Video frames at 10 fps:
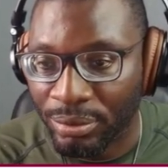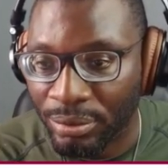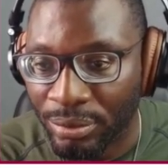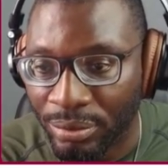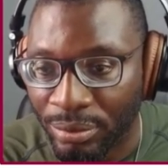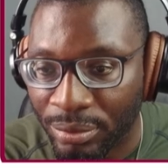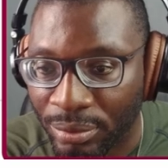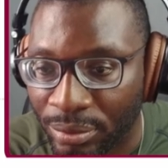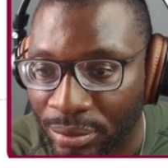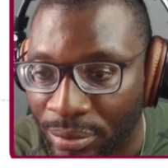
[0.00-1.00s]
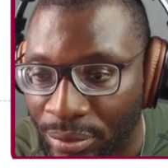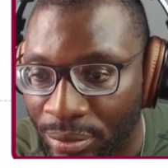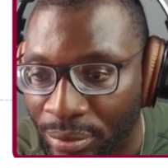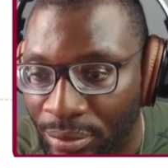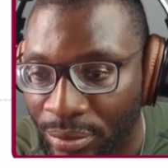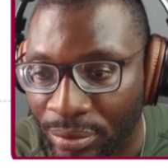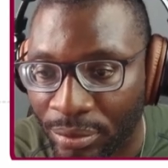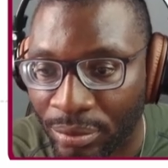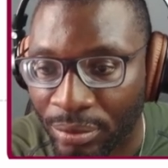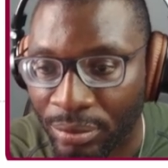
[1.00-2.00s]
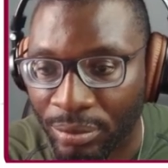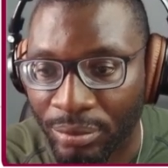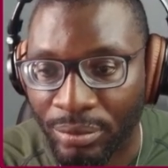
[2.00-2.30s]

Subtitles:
Nobody speaks.